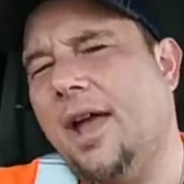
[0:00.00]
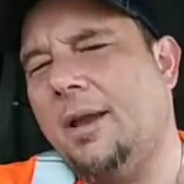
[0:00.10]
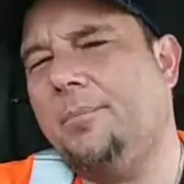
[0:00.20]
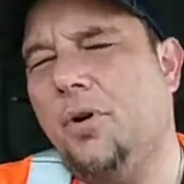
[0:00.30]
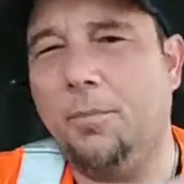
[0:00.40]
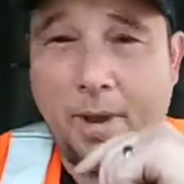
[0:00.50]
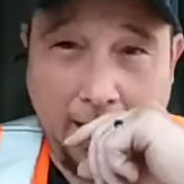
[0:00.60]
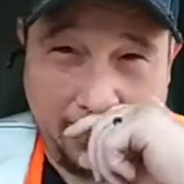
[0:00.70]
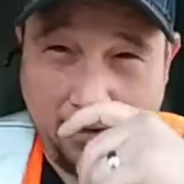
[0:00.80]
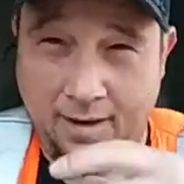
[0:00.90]
and pulled
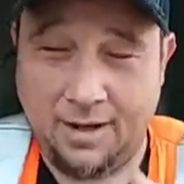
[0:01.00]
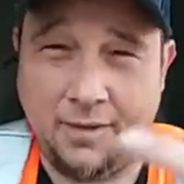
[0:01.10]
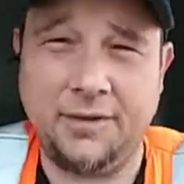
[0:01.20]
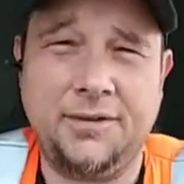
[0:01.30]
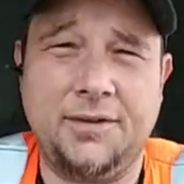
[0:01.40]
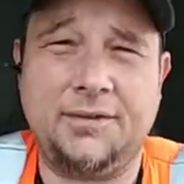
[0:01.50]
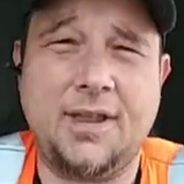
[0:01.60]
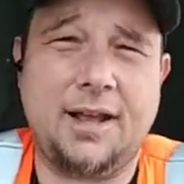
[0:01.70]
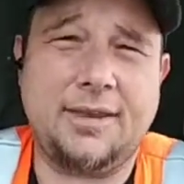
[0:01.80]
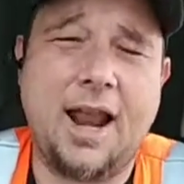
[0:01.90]
back. Now this is a
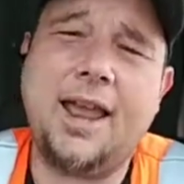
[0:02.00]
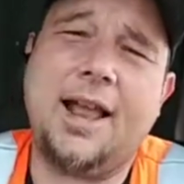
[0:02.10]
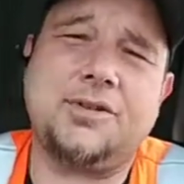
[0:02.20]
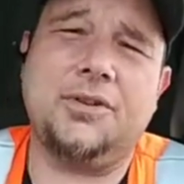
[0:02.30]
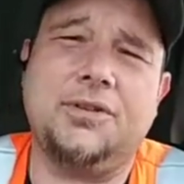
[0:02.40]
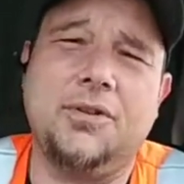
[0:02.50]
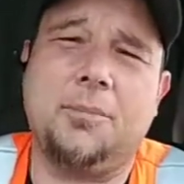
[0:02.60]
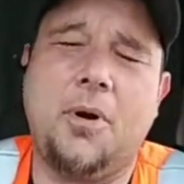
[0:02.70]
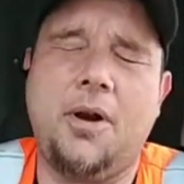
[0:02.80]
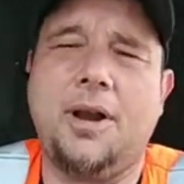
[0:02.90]
stock that I actually took
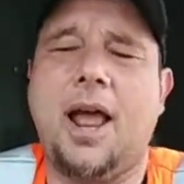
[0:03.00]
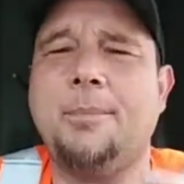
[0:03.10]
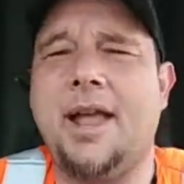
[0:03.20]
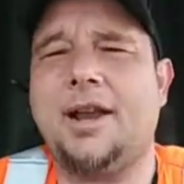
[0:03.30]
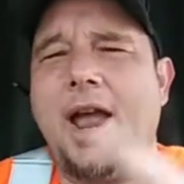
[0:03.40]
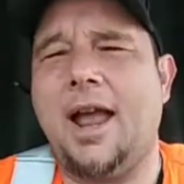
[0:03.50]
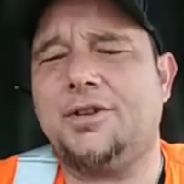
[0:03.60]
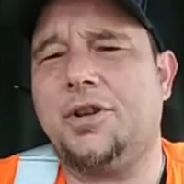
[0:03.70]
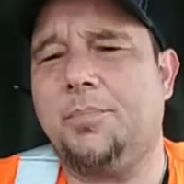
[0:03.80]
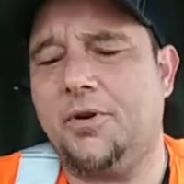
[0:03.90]
part in. I
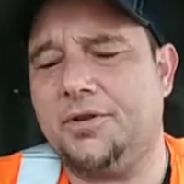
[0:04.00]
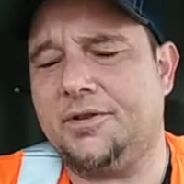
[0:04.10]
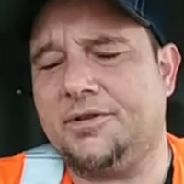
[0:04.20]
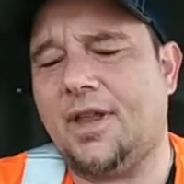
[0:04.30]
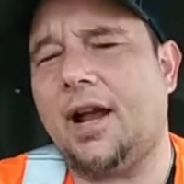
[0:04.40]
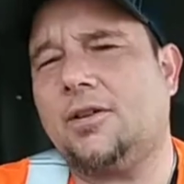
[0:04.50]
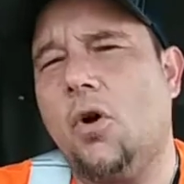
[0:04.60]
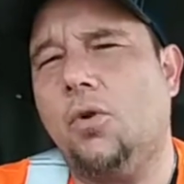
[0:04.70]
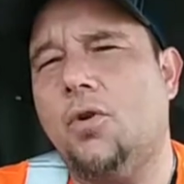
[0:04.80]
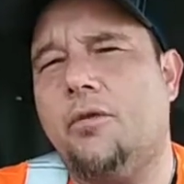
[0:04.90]
actually purchased the stock to
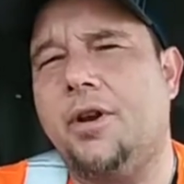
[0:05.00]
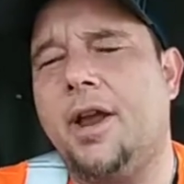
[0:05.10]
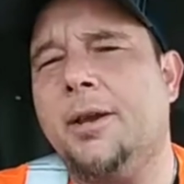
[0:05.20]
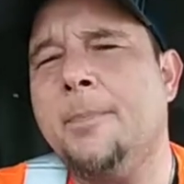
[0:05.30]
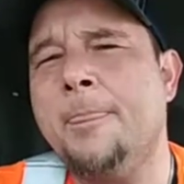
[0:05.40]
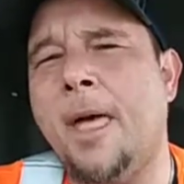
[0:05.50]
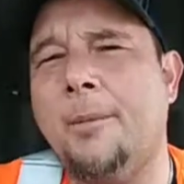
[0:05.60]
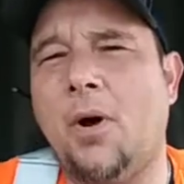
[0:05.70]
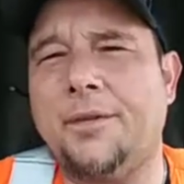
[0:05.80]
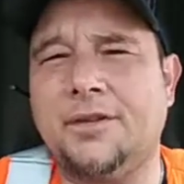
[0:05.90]
hold overnight. I
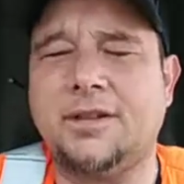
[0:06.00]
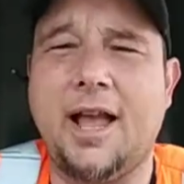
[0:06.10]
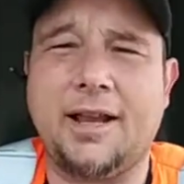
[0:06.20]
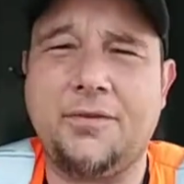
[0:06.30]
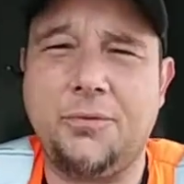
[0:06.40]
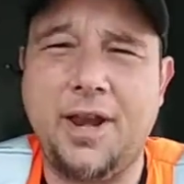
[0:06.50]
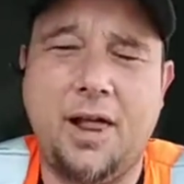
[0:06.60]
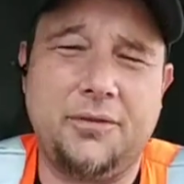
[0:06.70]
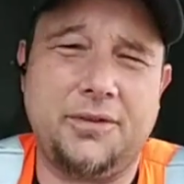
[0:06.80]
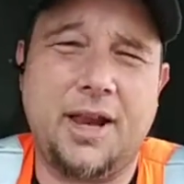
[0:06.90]
bought the stock at
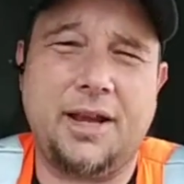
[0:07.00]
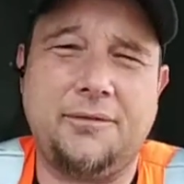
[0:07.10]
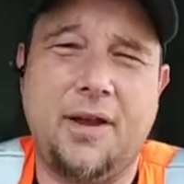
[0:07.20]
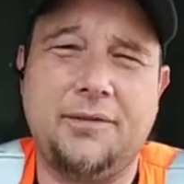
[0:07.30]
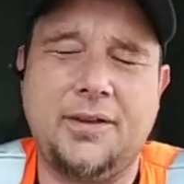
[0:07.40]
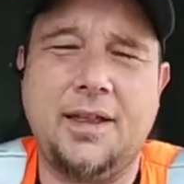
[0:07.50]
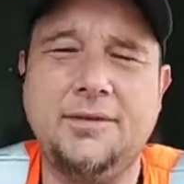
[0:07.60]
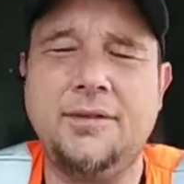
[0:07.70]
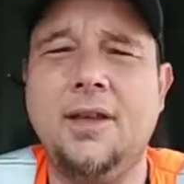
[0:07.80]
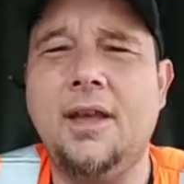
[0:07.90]

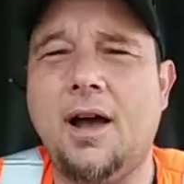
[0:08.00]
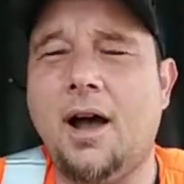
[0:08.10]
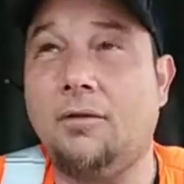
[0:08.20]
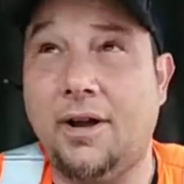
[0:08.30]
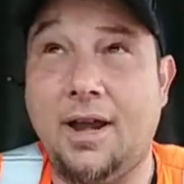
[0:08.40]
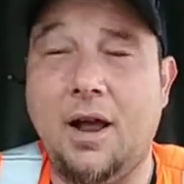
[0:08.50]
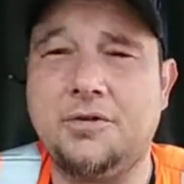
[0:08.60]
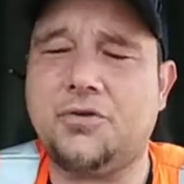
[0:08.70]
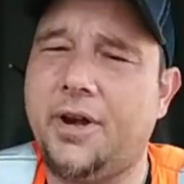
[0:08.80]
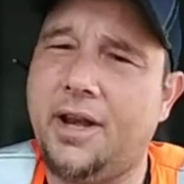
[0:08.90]
$3.95. Right now
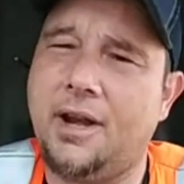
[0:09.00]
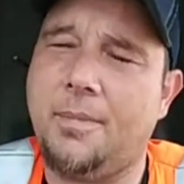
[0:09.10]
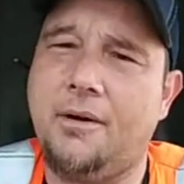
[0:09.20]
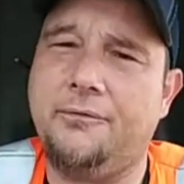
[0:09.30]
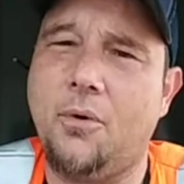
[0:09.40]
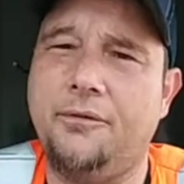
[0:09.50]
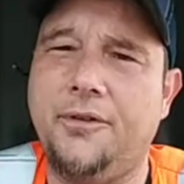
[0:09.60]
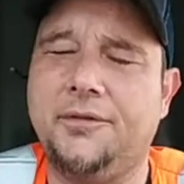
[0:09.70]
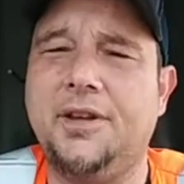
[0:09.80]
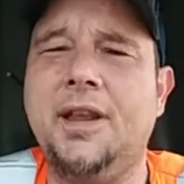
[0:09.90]
it's trading at about
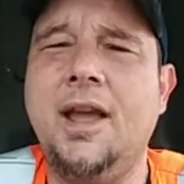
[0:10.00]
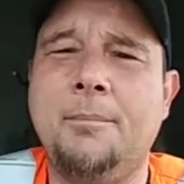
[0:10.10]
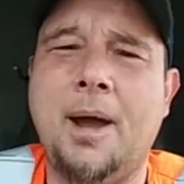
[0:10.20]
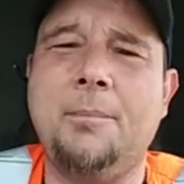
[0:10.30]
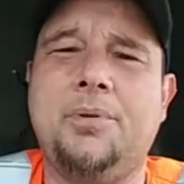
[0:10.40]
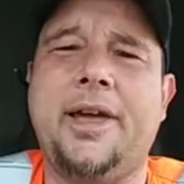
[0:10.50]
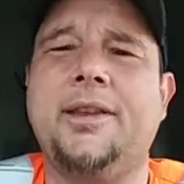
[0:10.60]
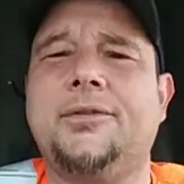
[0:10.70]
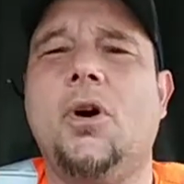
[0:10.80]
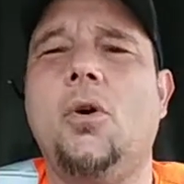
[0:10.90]
$4.50. My plan
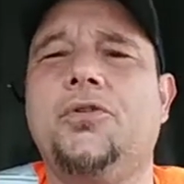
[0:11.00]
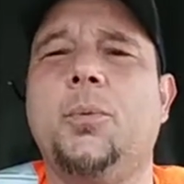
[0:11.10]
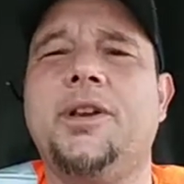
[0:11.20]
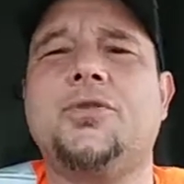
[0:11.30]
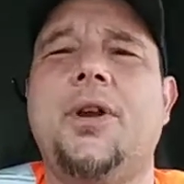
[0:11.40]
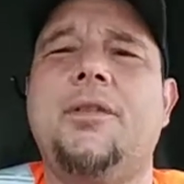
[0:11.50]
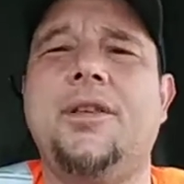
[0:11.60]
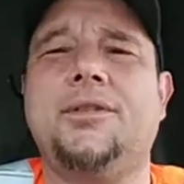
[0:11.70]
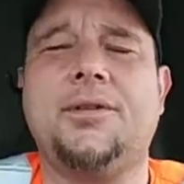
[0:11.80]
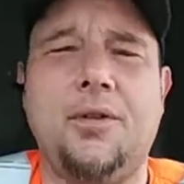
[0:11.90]
is to swing trade
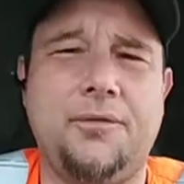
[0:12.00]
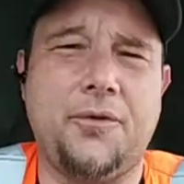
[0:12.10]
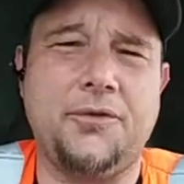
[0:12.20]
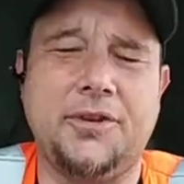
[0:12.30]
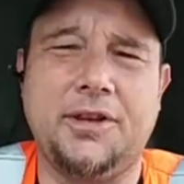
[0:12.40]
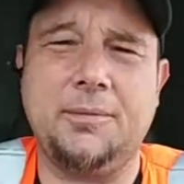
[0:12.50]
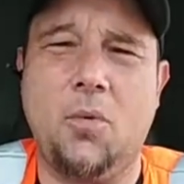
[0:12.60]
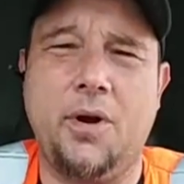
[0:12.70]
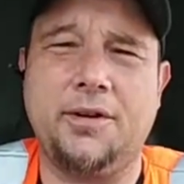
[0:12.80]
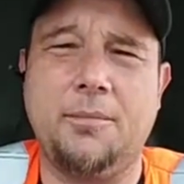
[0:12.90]
this till first thing in the
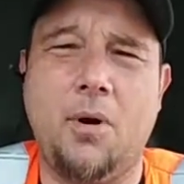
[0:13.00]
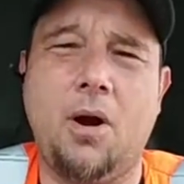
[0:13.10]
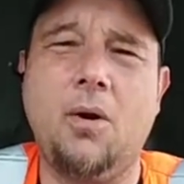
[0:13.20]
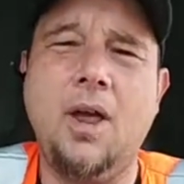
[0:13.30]
morning tomorrow.